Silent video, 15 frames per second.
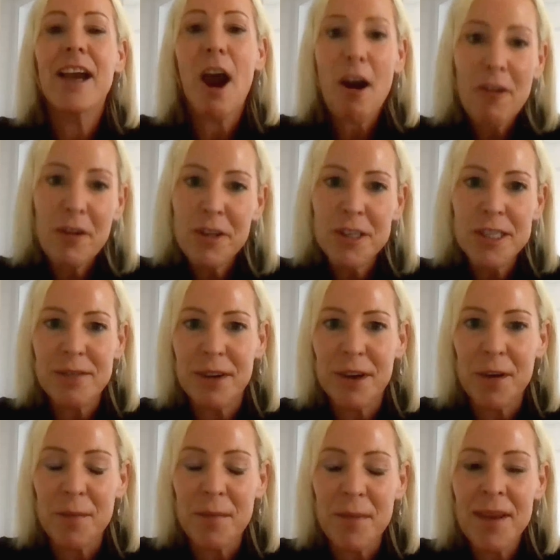encourages
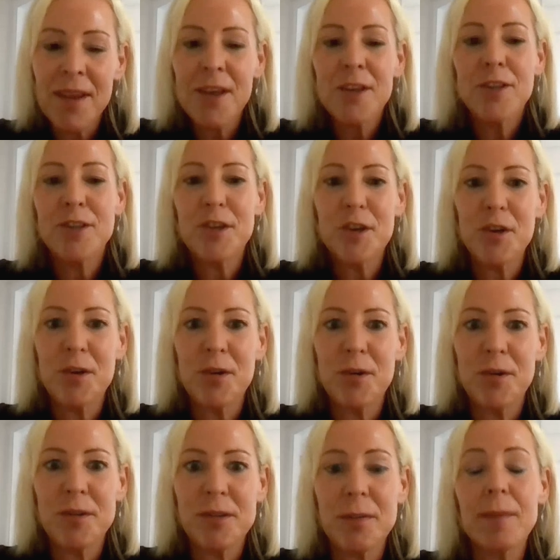them
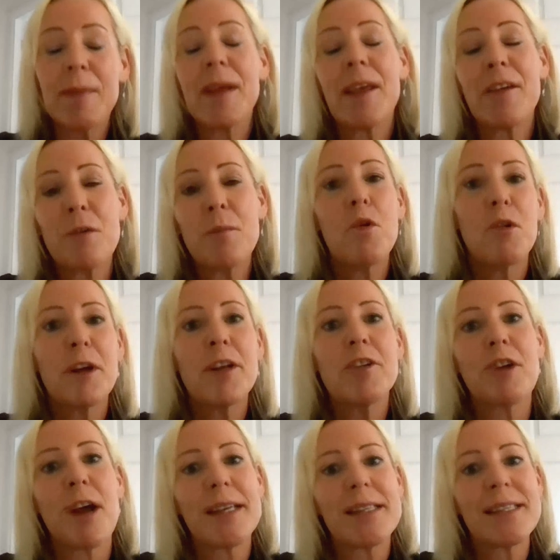to be even more
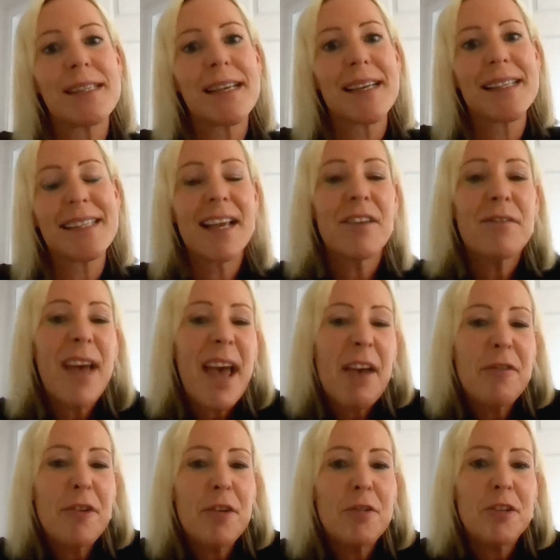interested in
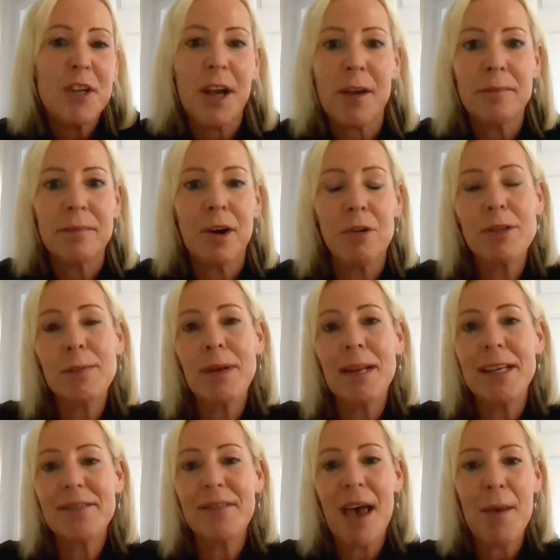their future.
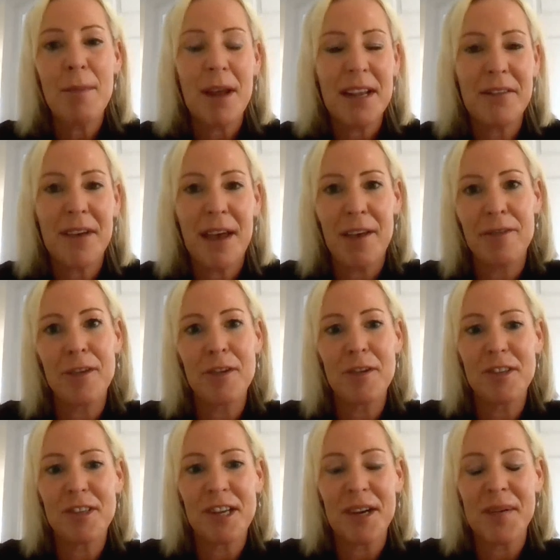Ultimately, it's their money and their
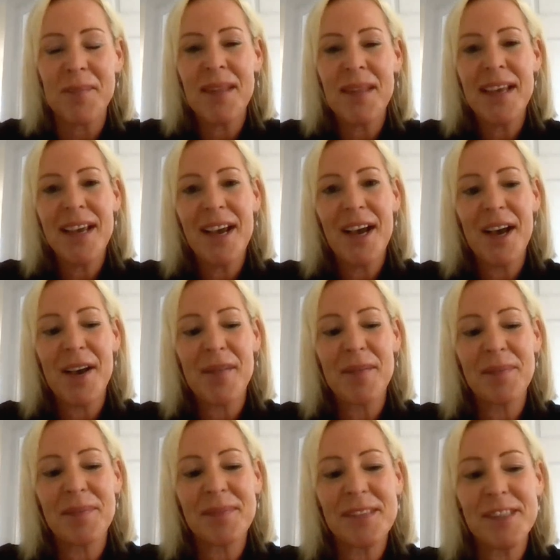future.
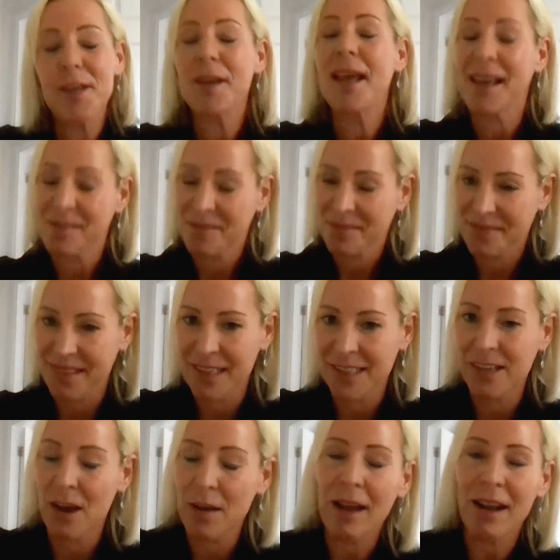So yeah,
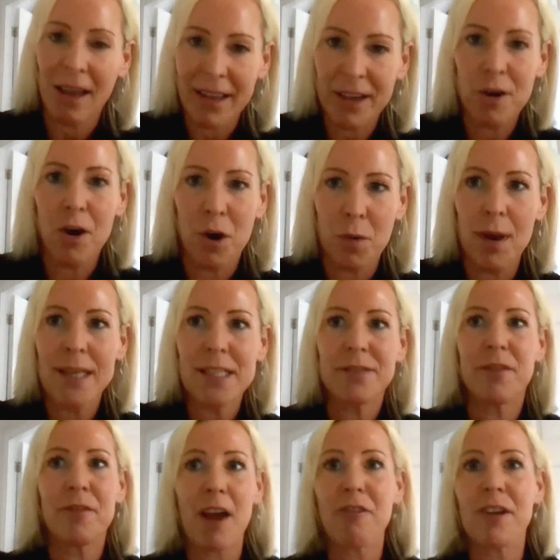I like
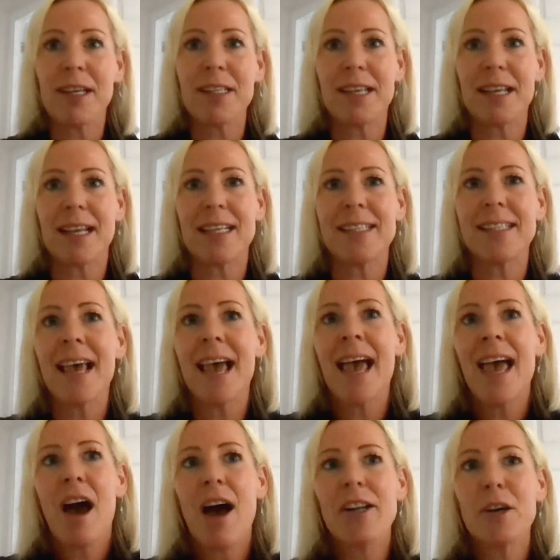Conquest for that reason.
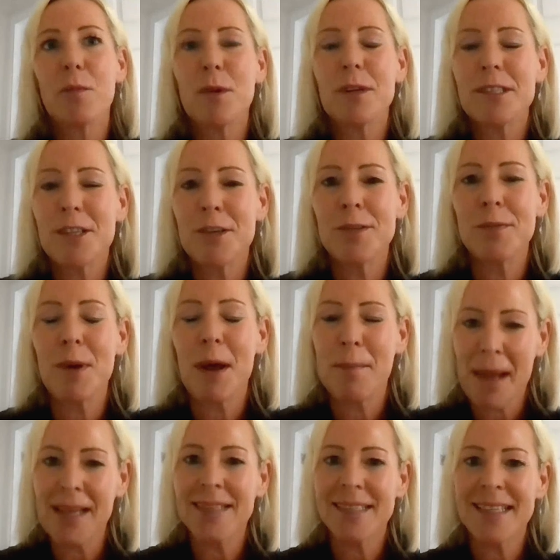I don't want to use the
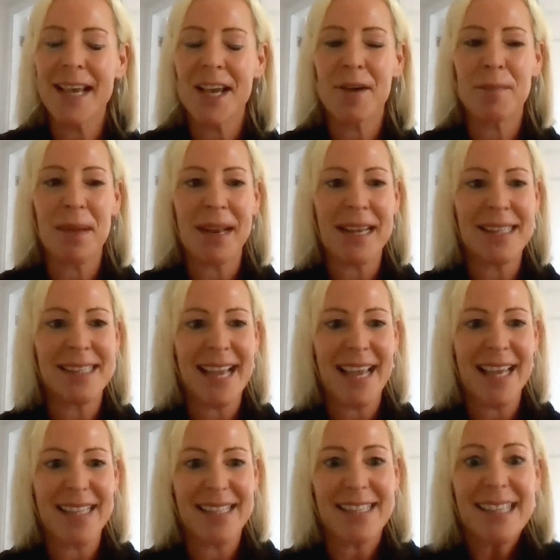word basic, but
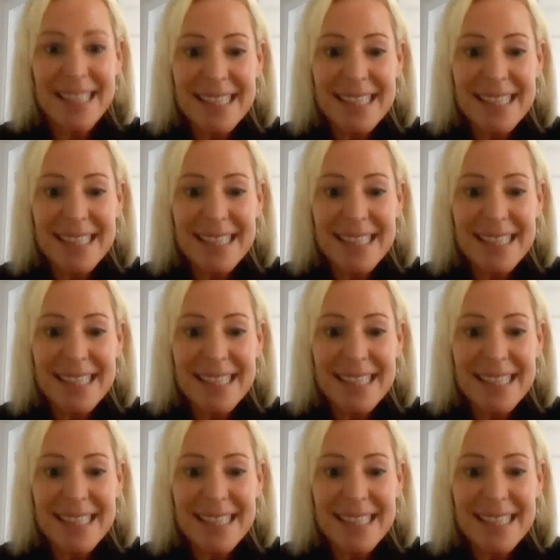it's